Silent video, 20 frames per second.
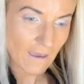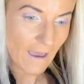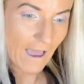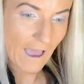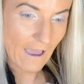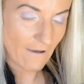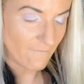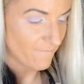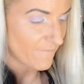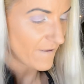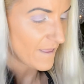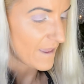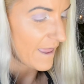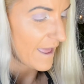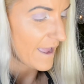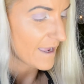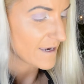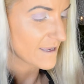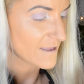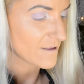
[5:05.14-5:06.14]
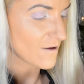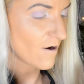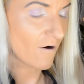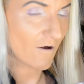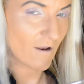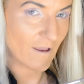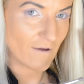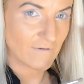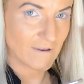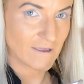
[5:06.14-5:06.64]
I feel like that
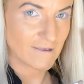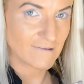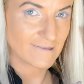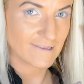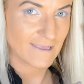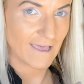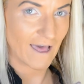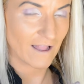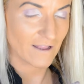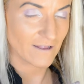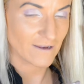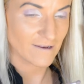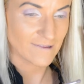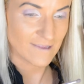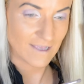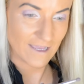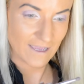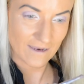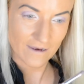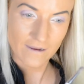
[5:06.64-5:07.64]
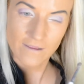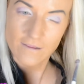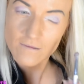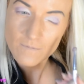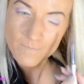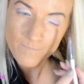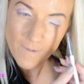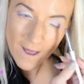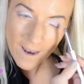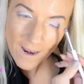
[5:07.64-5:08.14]
all of these colors in this
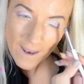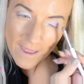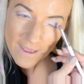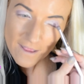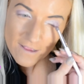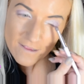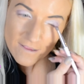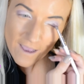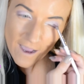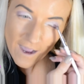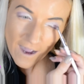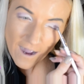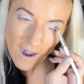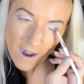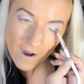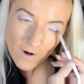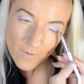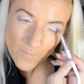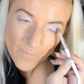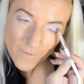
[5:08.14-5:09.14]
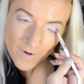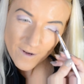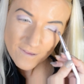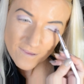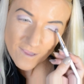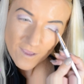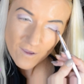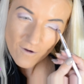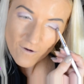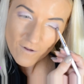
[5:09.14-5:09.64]
palette are
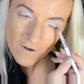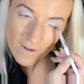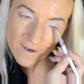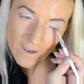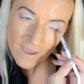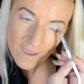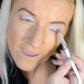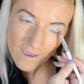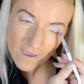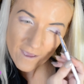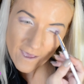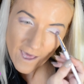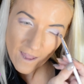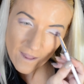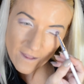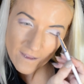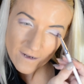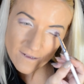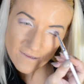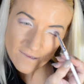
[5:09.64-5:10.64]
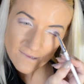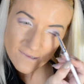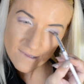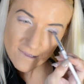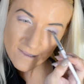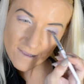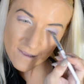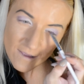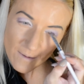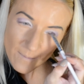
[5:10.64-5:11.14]
pretty holiday colors,
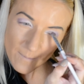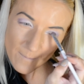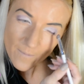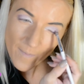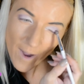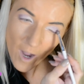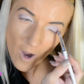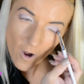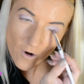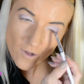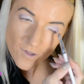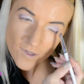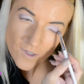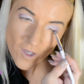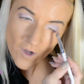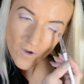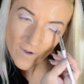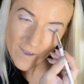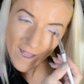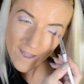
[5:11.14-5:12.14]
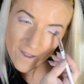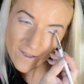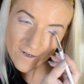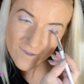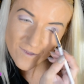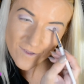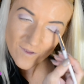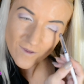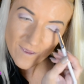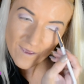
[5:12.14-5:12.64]
but also colors
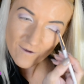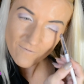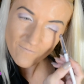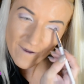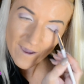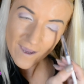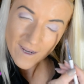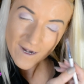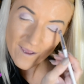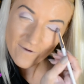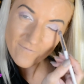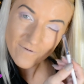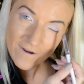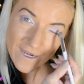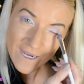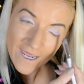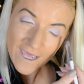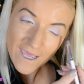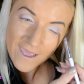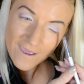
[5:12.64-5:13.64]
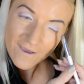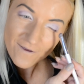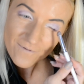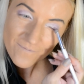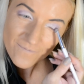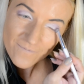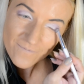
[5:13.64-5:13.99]
you can wear every day.